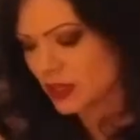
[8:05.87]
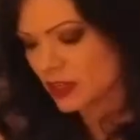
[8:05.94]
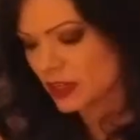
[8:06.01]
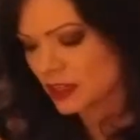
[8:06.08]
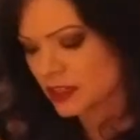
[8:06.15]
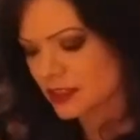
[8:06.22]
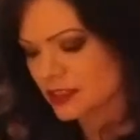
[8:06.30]

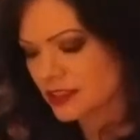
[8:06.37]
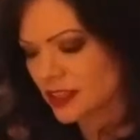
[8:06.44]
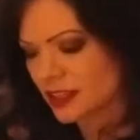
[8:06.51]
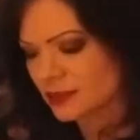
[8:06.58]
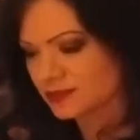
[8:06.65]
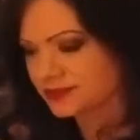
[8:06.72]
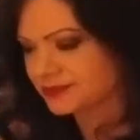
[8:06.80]
Because it's
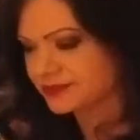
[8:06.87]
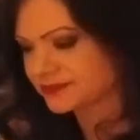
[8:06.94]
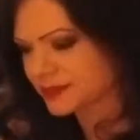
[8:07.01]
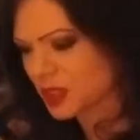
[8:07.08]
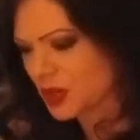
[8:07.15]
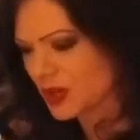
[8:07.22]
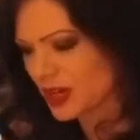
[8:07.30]
like,
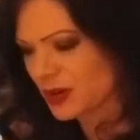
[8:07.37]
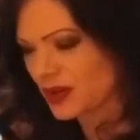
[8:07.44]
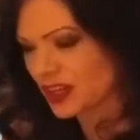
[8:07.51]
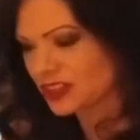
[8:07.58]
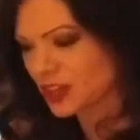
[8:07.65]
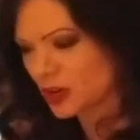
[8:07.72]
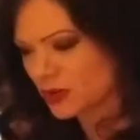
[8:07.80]
okay, well, I
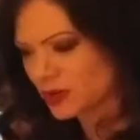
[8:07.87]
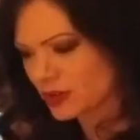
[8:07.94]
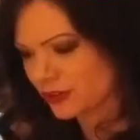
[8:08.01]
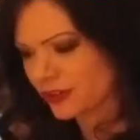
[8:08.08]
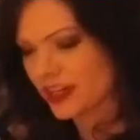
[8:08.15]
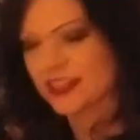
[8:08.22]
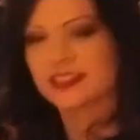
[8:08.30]
thought we were
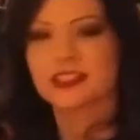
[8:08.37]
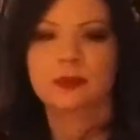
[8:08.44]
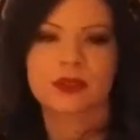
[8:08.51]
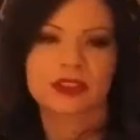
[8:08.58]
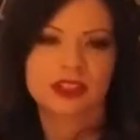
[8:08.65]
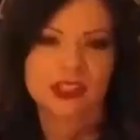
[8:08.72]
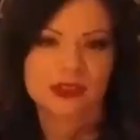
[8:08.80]
friends, but
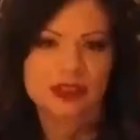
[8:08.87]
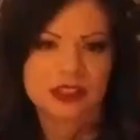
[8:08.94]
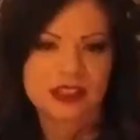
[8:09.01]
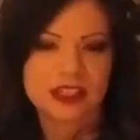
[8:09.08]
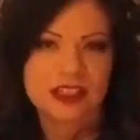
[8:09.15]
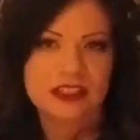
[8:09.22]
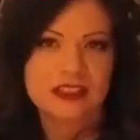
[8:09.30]
then you did
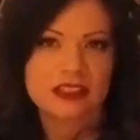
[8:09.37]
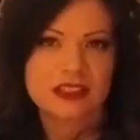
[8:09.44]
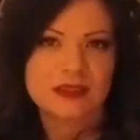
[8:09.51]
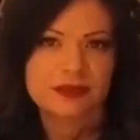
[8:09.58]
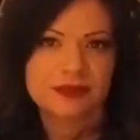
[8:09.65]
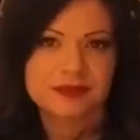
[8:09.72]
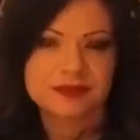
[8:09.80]
this.
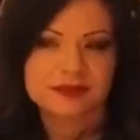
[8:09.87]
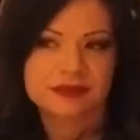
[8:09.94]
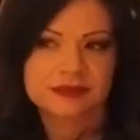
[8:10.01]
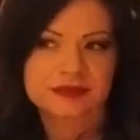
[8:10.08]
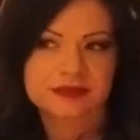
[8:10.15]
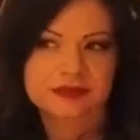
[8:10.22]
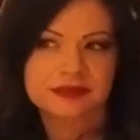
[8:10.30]

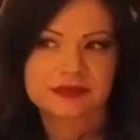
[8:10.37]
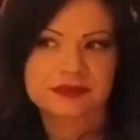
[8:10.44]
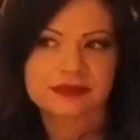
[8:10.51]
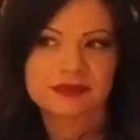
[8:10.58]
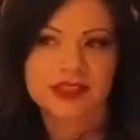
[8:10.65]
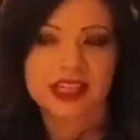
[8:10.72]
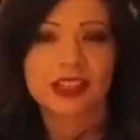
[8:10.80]

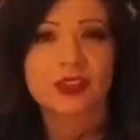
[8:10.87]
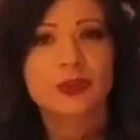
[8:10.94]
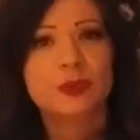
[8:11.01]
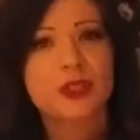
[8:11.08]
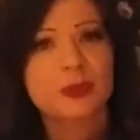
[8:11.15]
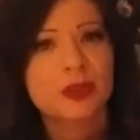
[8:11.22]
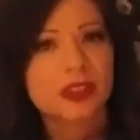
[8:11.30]
And those
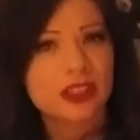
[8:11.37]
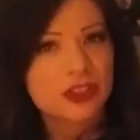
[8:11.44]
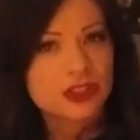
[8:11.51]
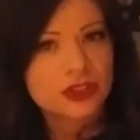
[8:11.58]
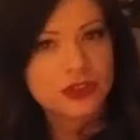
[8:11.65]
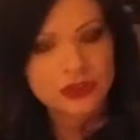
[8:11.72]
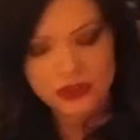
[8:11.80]

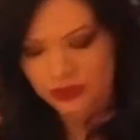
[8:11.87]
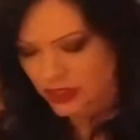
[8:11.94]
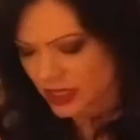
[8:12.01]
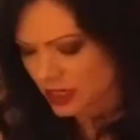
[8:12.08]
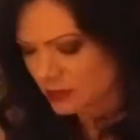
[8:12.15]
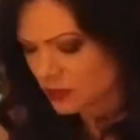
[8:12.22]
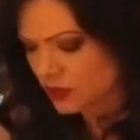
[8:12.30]
manipulations or those
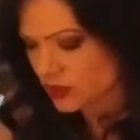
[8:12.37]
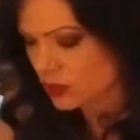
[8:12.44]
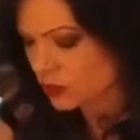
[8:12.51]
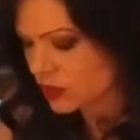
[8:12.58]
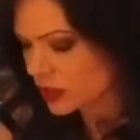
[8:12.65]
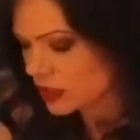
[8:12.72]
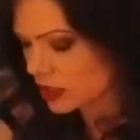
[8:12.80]
games don't
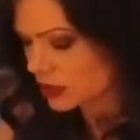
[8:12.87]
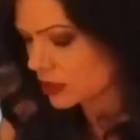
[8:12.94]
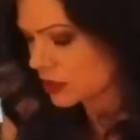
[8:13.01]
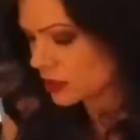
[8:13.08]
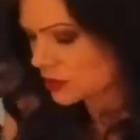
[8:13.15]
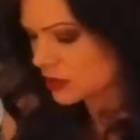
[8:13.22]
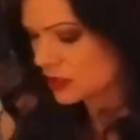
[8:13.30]
work on
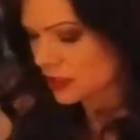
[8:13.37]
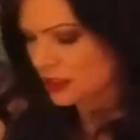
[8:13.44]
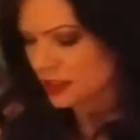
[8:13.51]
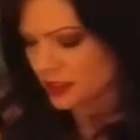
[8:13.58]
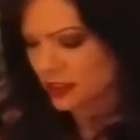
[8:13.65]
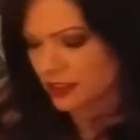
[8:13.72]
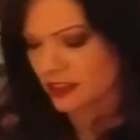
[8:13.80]
you.
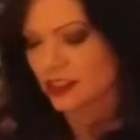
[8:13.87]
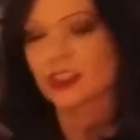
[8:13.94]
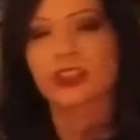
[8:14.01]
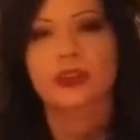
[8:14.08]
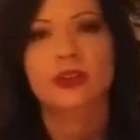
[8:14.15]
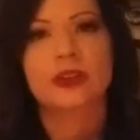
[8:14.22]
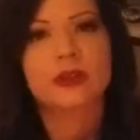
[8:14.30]

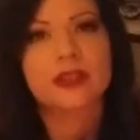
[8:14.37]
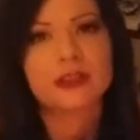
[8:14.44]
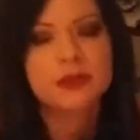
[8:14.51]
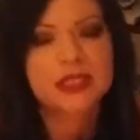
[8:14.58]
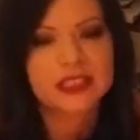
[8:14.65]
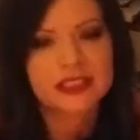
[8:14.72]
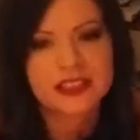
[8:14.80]
You're going to
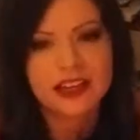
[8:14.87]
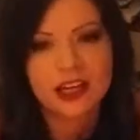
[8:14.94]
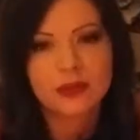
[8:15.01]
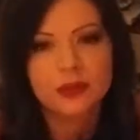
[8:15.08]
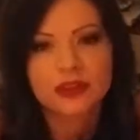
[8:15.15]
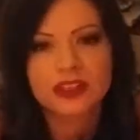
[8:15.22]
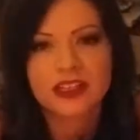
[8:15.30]
be the type
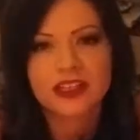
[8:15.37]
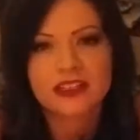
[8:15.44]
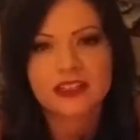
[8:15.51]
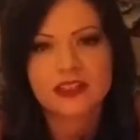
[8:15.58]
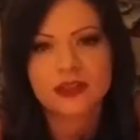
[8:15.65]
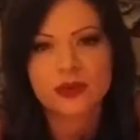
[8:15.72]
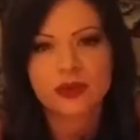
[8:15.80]
with the Ace of
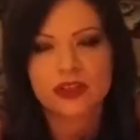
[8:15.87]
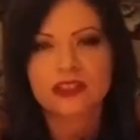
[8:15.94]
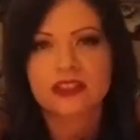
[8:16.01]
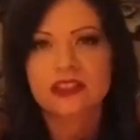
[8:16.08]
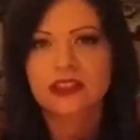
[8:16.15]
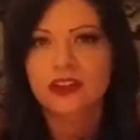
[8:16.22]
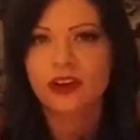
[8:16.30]
Swords
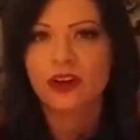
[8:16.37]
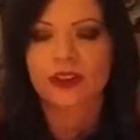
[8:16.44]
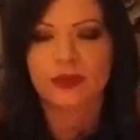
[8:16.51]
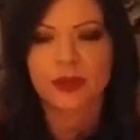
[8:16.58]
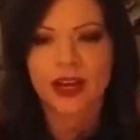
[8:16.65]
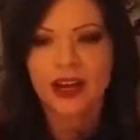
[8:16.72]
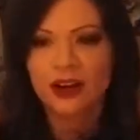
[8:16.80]
to call them
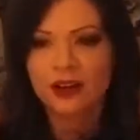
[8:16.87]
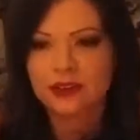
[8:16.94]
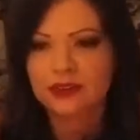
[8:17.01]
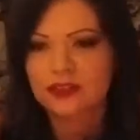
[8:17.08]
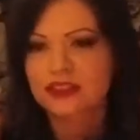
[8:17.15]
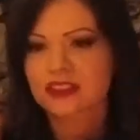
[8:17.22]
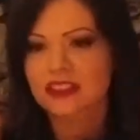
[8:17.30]

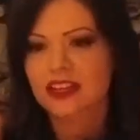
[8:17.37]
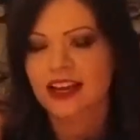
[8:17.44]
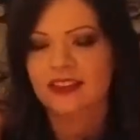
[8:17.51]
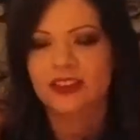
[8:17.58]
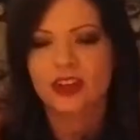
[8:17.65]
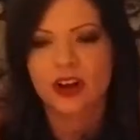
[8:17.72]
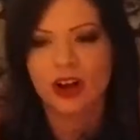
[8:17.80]
out, have
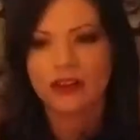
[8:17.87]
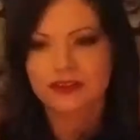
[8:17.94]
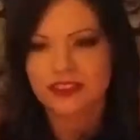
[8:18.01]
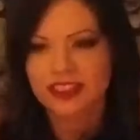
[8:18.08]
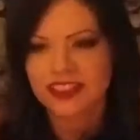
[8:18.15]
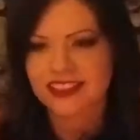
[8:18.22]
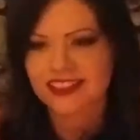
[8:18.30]
a
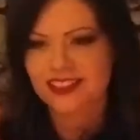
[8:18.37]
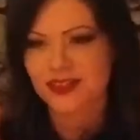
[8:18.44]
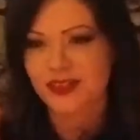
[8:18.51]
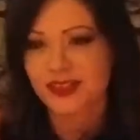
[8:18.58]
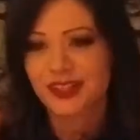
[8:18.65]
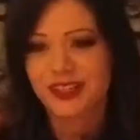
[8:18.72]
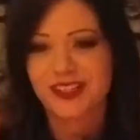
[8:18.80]
conflict,
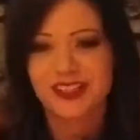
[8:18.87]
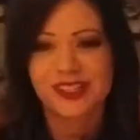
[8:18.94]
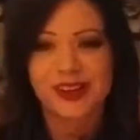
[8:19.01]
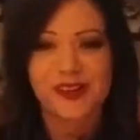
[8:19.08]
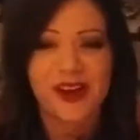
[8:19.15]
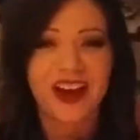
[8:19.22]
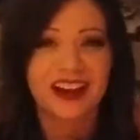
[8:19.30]
or, you
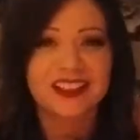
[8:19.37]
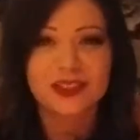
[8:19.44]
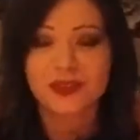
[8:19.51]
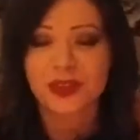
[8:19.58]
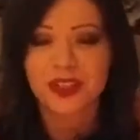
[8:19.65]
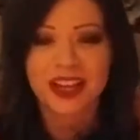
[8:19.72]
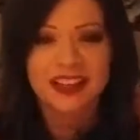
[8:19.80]
know, ask
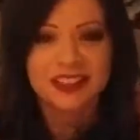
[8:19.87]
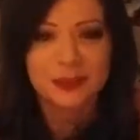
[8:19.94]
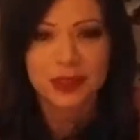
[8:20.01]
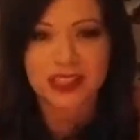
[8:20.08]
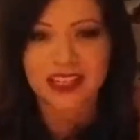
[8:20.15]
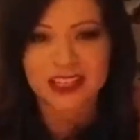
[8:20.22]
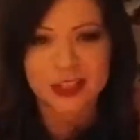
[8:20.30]
for an
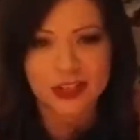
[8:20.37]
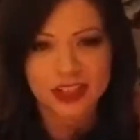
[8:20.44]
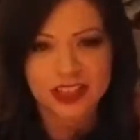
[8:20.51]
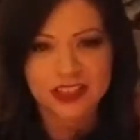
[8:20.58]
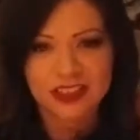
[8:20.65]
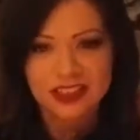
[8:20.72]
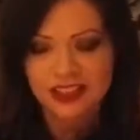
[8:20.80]
explanation.